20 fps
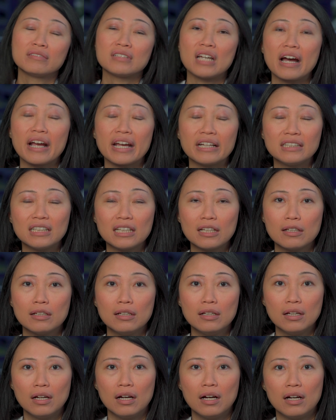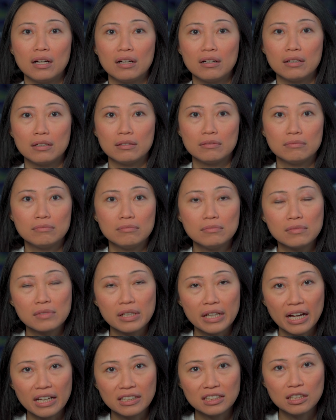targeting um,
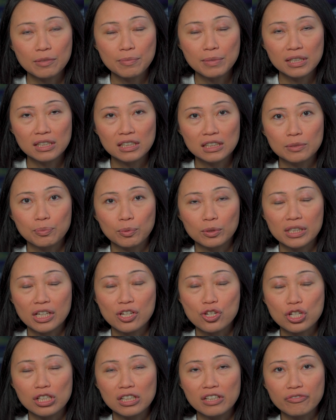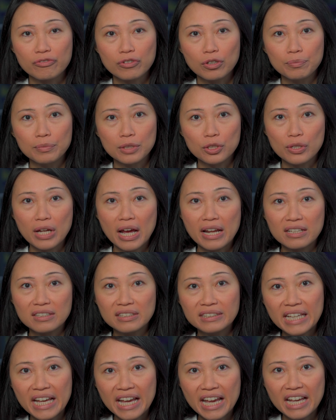customers potentially from the United
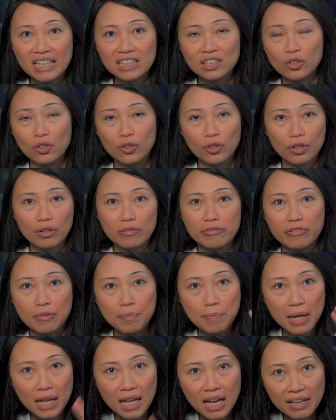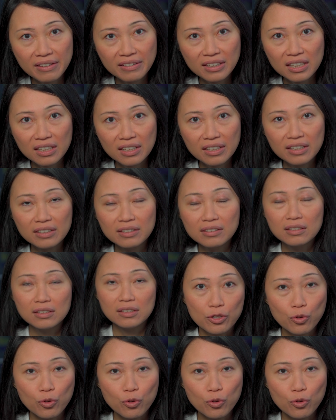States or from London.